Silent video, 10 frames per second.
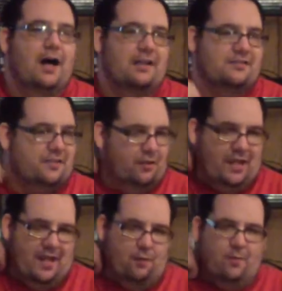So
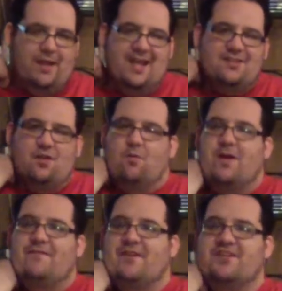in a way, it's
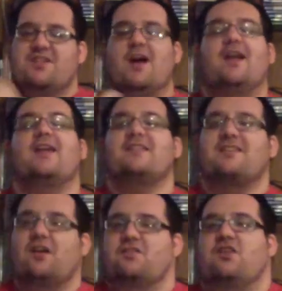only very shocking, because I
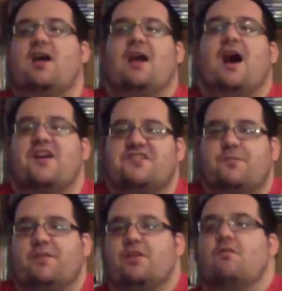thought Tanahashi
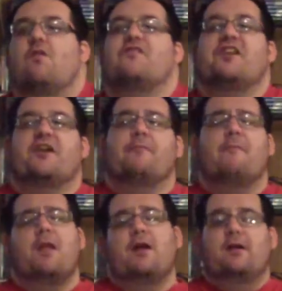would go over here,
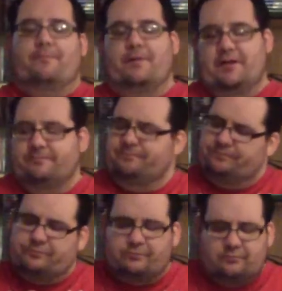but
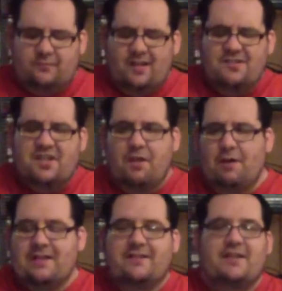Jay
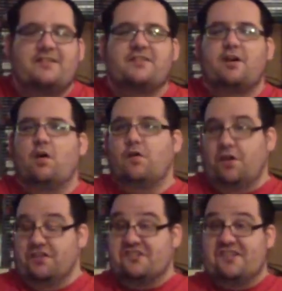White did. So
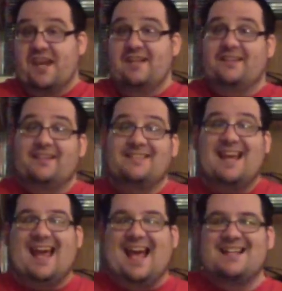your standings
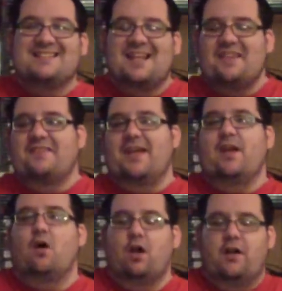as
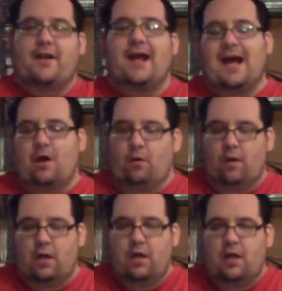they are
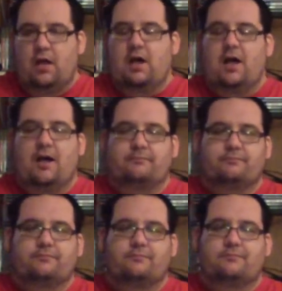now:
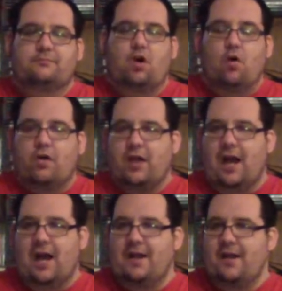
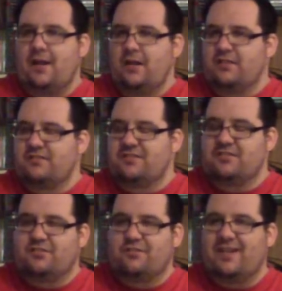Okada,
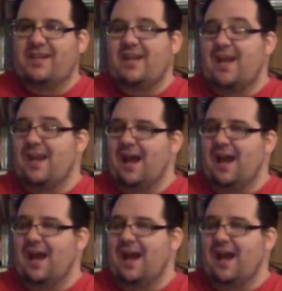Suzuki, and